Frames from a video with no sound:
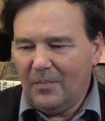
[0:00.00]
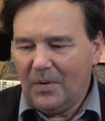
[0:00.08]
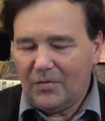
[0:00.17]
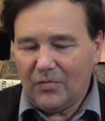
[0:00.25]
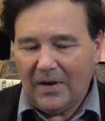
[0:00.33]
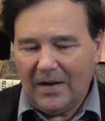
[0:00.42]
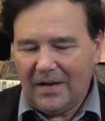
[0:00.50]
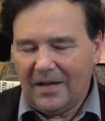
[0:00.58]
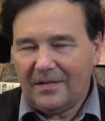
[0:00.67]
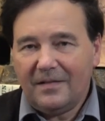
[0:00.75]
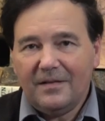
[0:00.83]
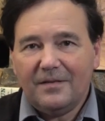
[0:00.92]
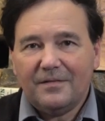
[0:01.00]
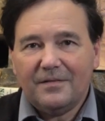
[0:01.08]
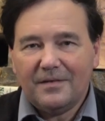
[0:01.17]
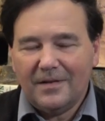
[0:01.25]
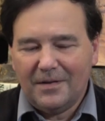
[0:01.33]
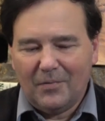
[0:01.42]
But try to get
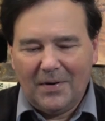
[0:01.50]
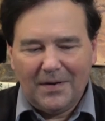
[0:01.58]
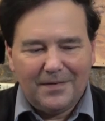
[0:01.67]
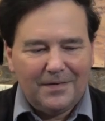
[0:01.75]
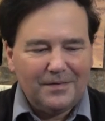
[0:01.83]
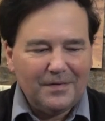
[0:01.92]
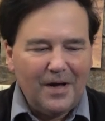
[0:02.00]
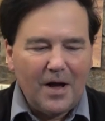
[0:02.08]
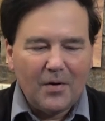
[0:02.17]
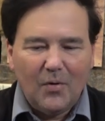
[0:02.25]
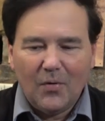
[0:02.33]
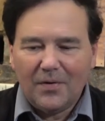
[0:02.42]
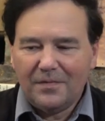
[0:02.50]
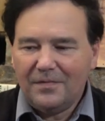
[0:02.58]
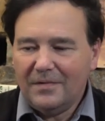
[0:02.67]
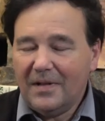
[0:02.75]
these one of these encores.